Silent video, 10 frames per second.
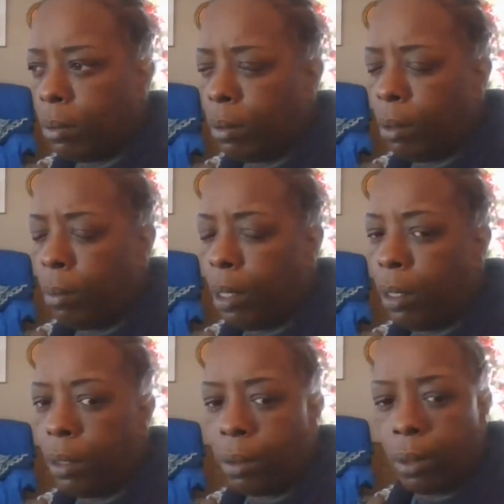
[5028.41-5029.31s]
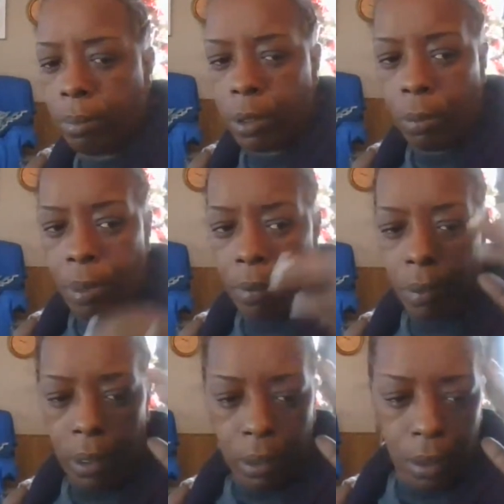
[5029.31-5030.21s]
Oh, my head hurting so bad
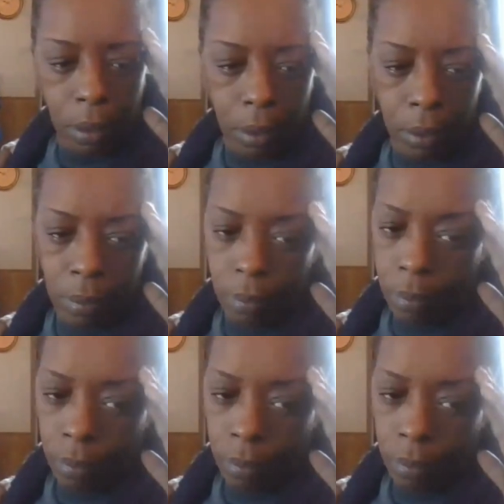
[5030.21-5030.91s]
from the ignore, y'all.